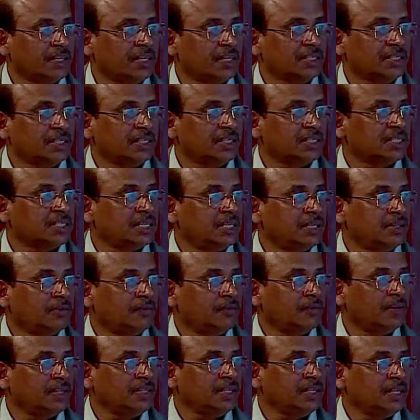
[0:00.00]
occurs
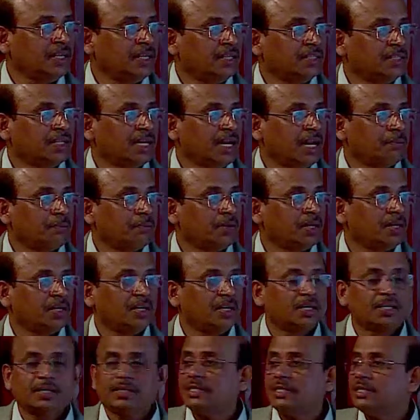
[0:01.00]
when the lambda
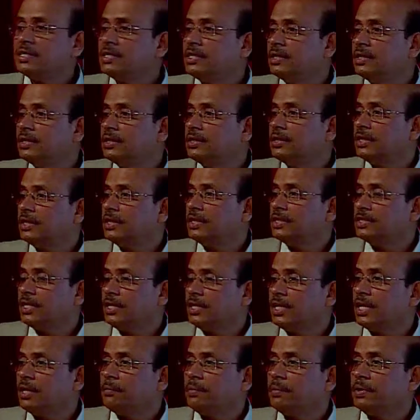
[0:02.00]
r is, that is the
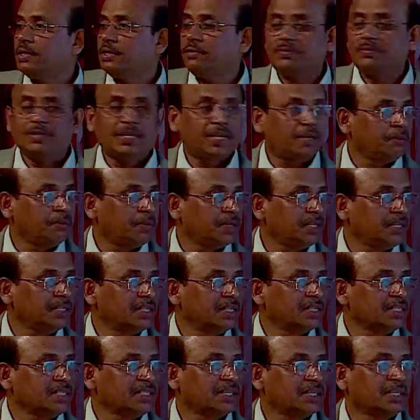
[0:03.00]
real part of the lambda
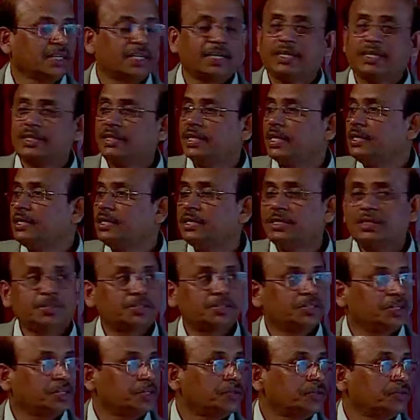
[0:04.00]
is greater than
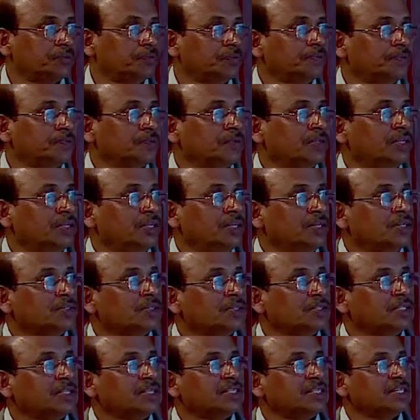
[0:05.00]
0. So
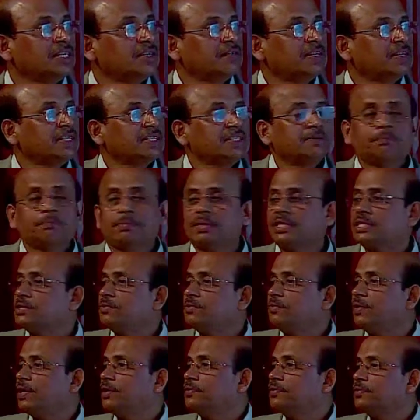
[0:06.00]
this is a very simplest
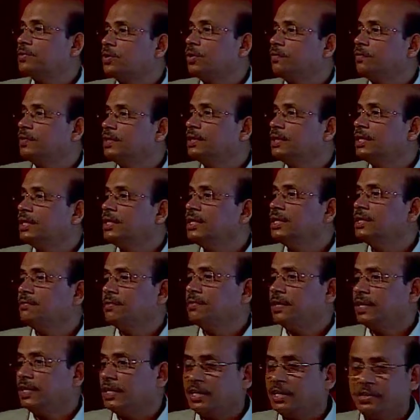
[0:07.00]
way of solving the
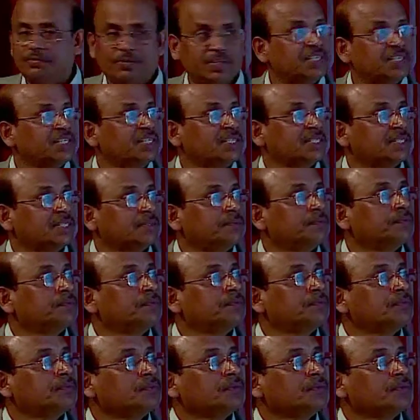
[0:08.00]
flutter equations.
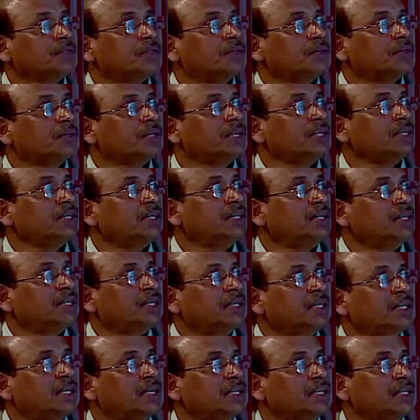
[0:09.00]
Okay?
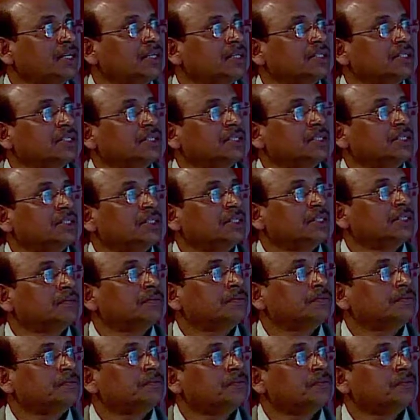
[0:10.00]
Here the